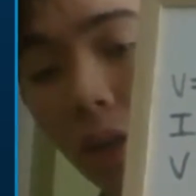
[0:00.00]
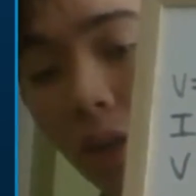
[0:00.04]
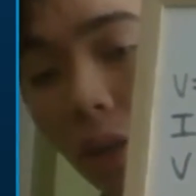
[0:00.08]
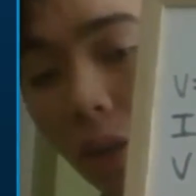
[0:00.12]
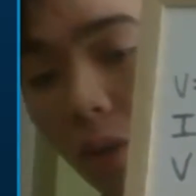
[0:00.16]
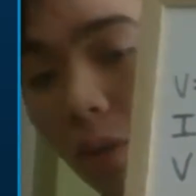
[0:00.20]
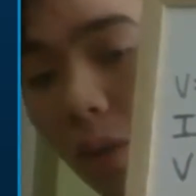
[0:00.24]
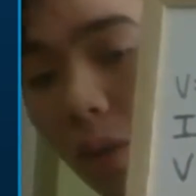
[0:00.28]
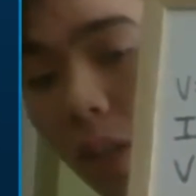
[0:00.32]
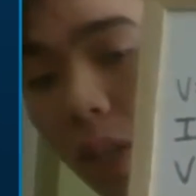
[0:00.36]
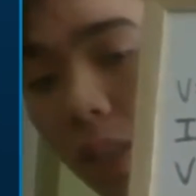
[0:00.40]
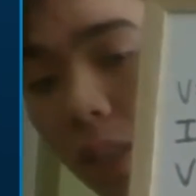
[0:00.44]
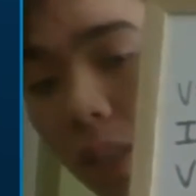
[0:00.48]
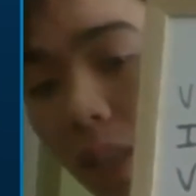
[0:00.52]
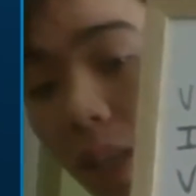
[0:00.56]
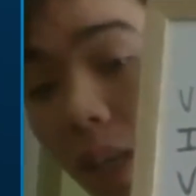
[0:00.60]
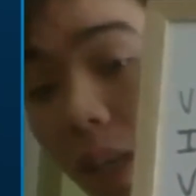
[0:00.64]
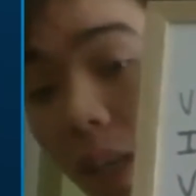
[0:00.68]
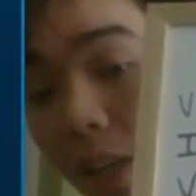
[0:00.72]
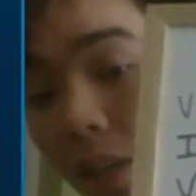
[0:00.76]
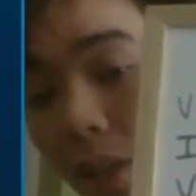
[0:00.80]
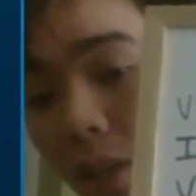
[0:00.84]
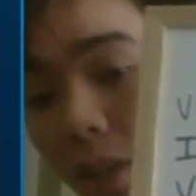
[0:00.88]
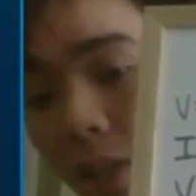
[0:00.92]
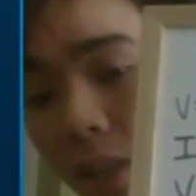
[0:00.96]
a node is the
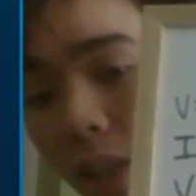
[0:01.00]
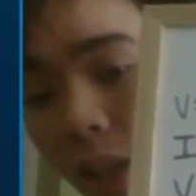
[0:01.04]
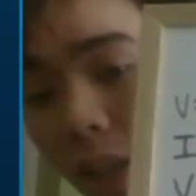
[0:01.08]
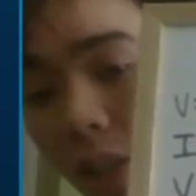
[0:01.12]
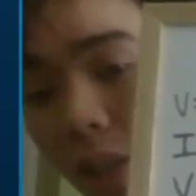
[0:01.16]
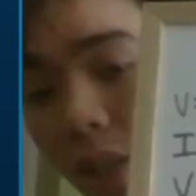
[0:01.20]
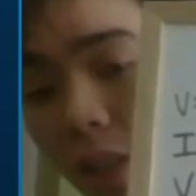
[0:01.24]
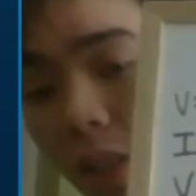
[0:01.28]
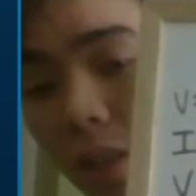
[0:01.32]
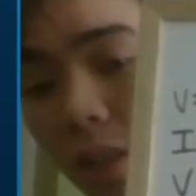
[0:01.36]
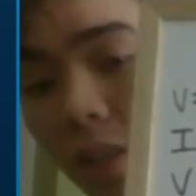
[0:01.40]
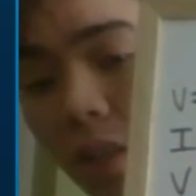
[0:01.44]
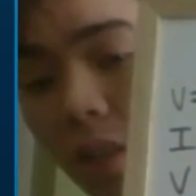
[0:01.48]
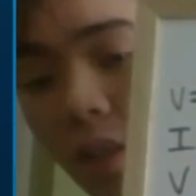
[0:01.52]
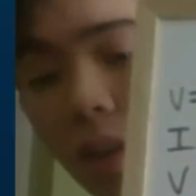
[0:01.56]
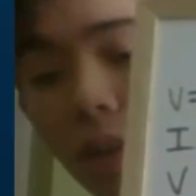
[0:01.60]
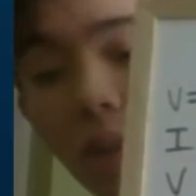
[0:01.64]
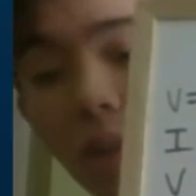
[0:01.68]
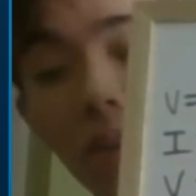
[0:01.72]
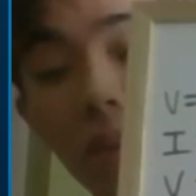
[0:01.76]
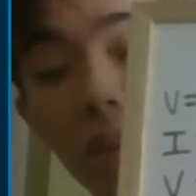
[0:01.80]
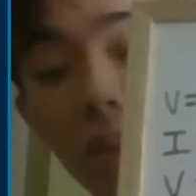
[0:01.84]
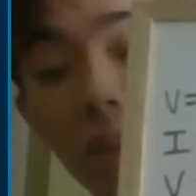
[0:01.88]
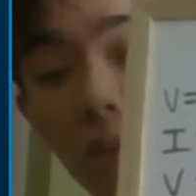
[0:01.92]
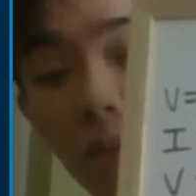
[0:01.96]
intersection
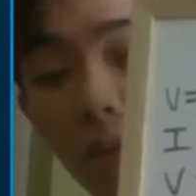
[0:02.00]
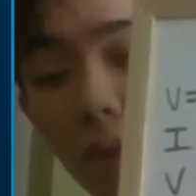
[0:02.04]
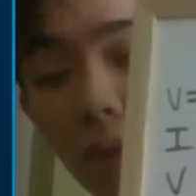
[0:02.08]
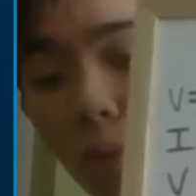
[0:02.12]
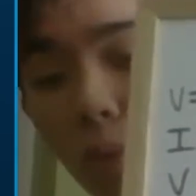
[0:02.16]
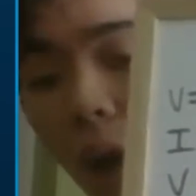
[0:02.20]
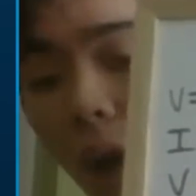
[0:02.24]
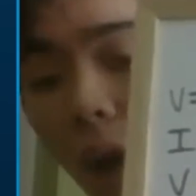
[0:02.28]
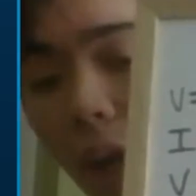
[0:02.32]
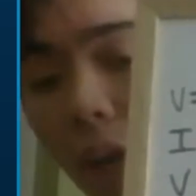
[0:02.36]
of several